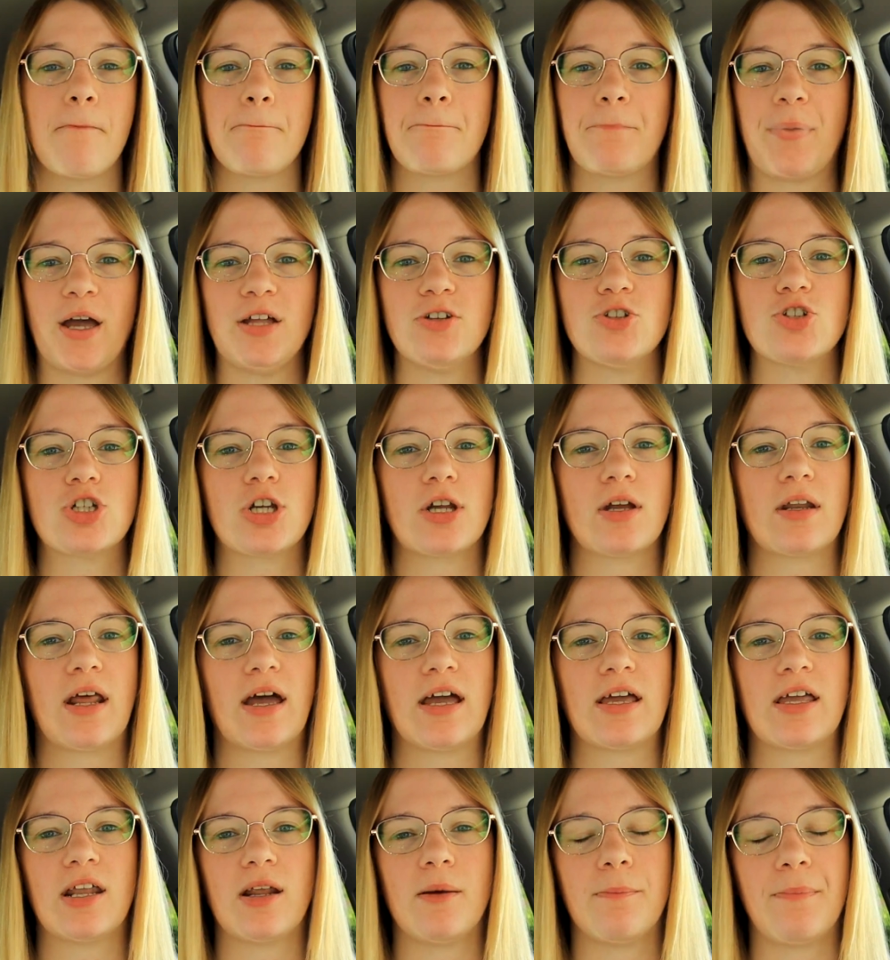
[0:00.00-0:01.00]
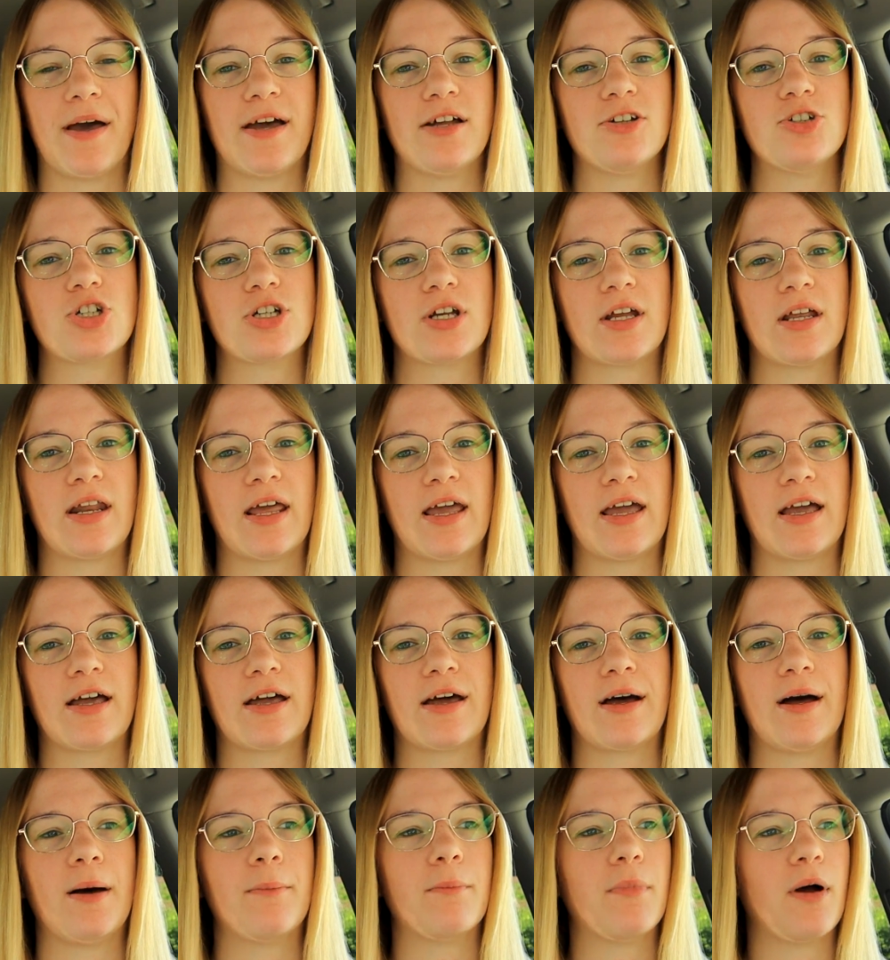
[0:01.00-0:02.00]
Pension, I get a pension
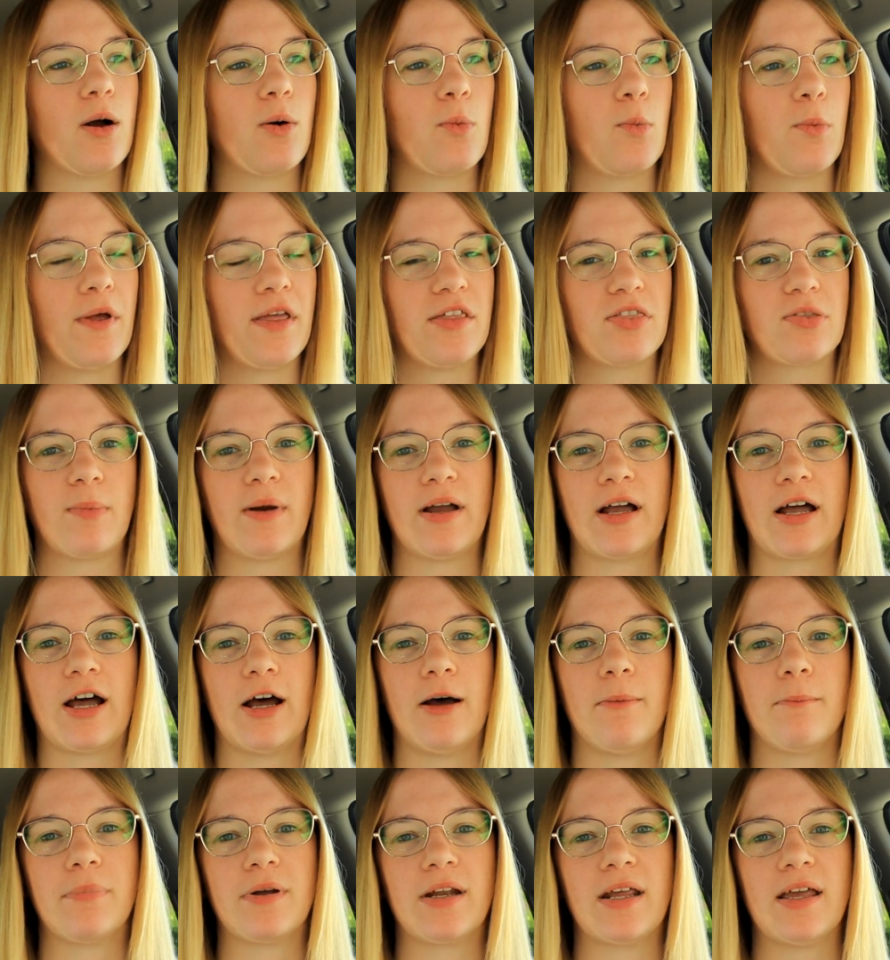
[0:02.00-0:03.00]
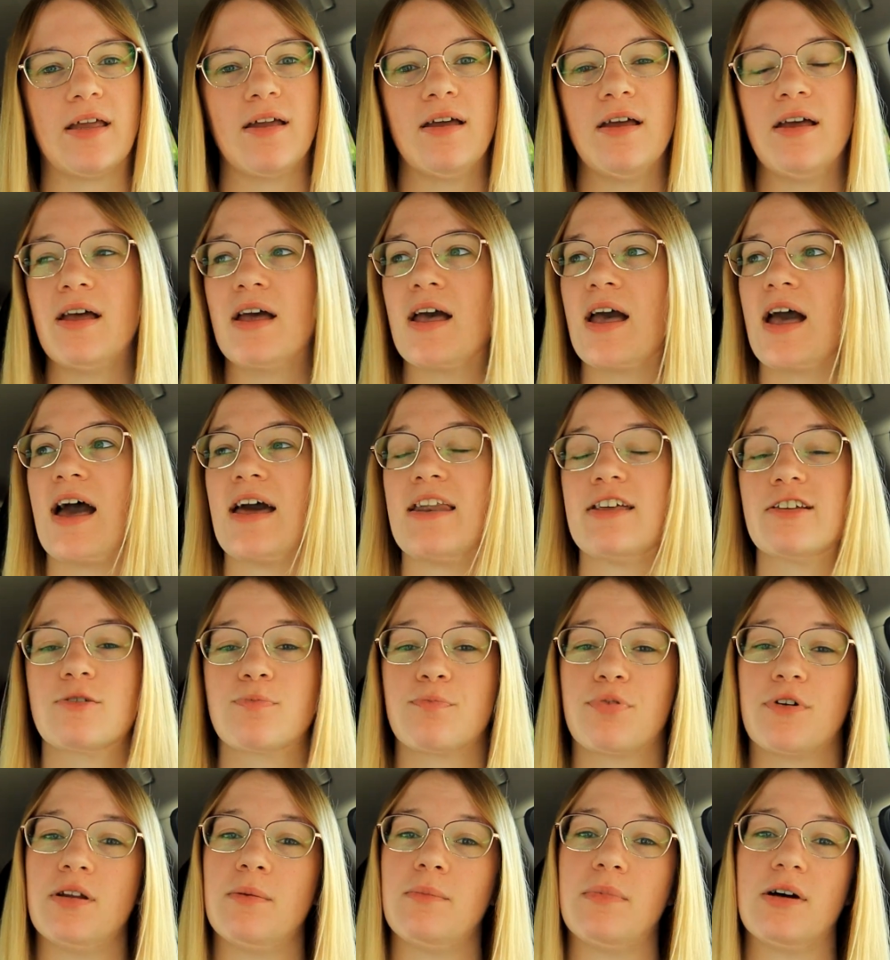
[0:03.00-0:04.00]
income with my company, and it's
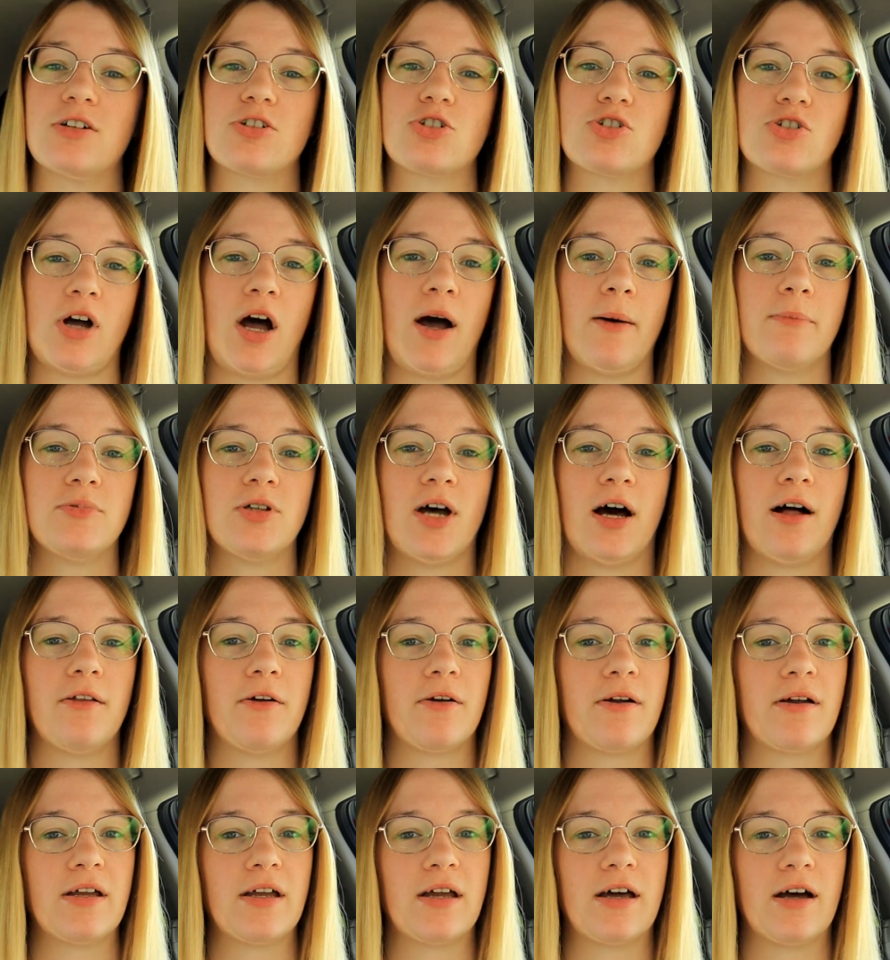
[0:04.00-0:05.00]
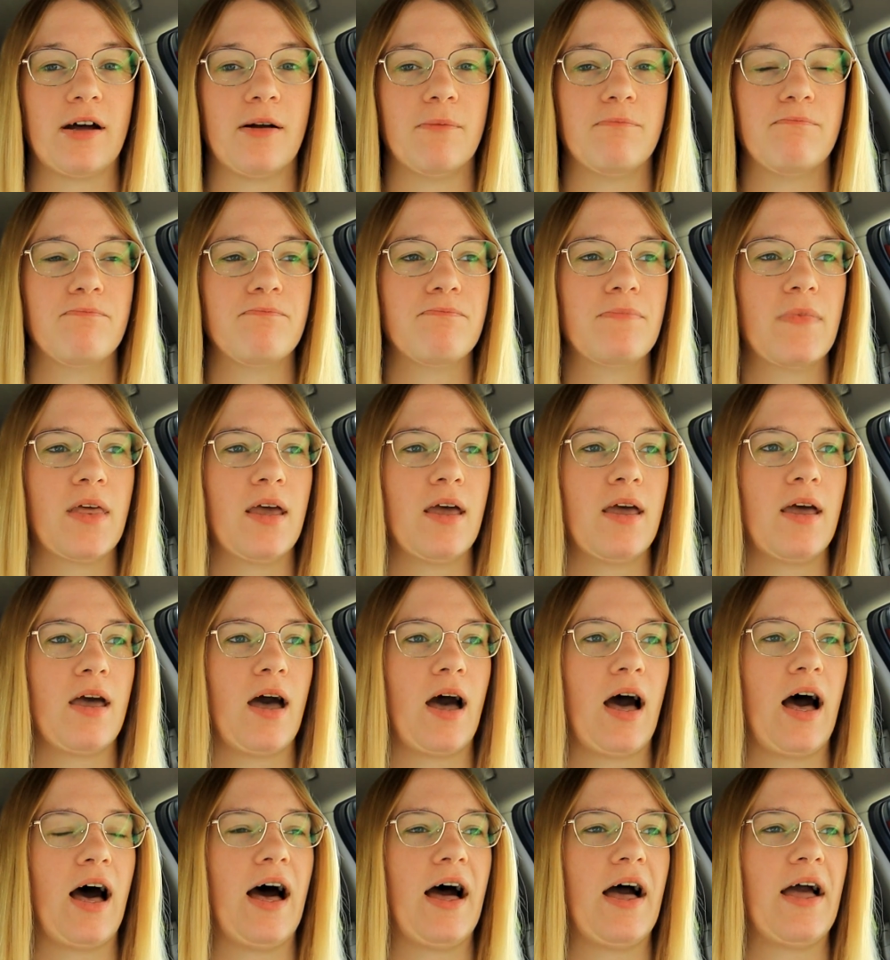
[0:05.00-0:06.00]
pretty much top dollar income.
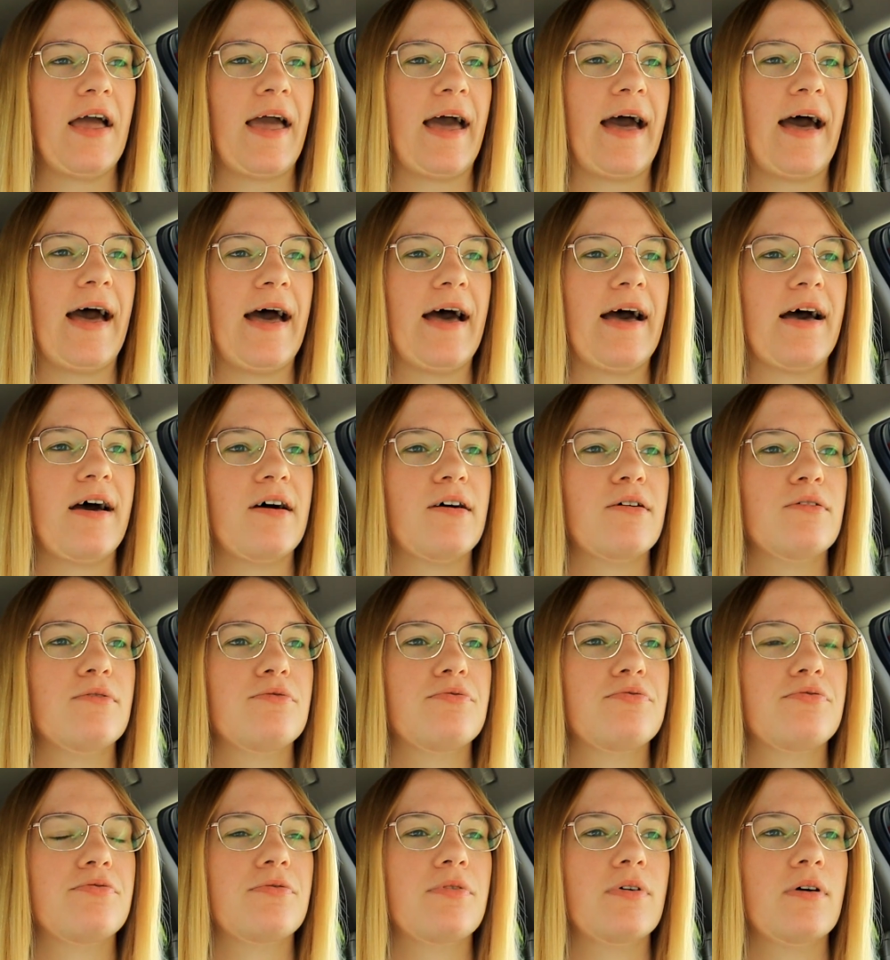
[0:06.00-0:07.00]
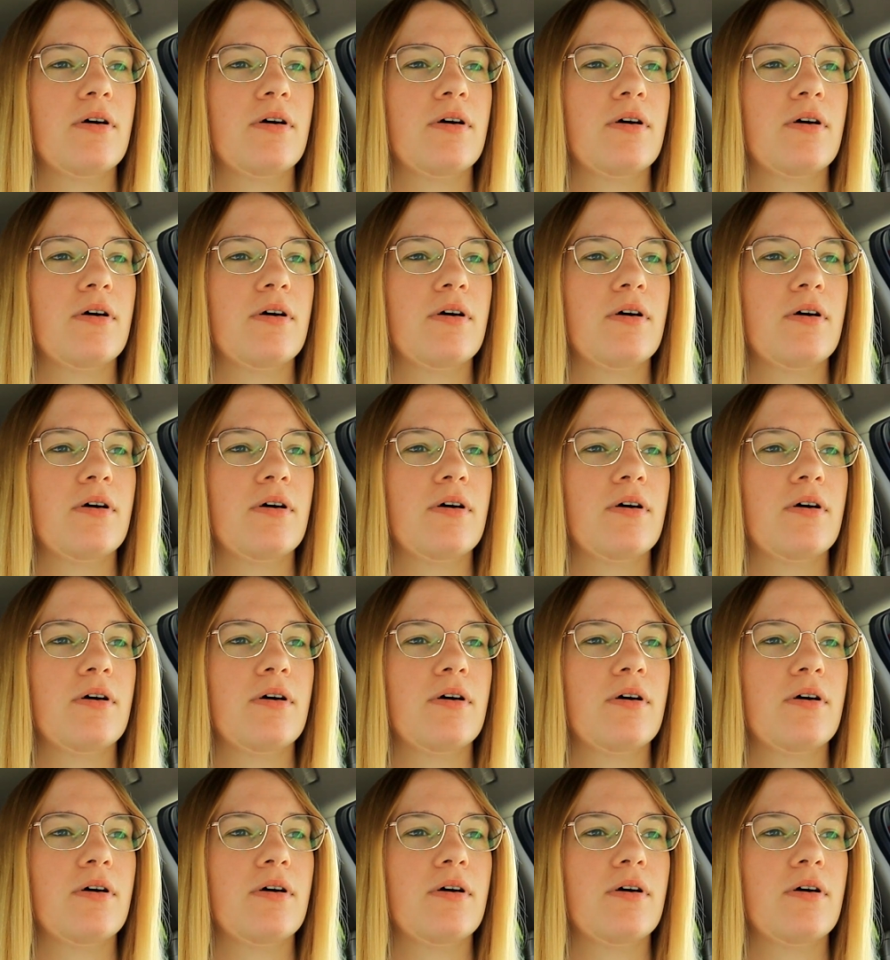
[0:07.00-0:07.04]
I have